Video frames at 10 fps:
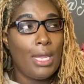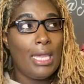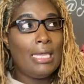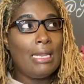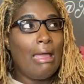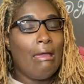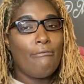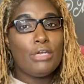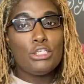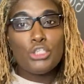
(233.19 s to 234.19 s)
and I
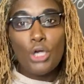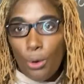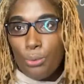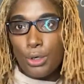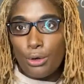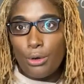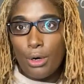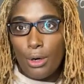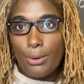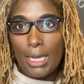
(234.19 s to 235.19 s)
have a toner,
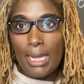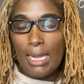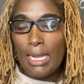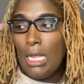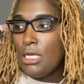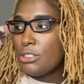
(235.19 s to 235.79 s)
okay?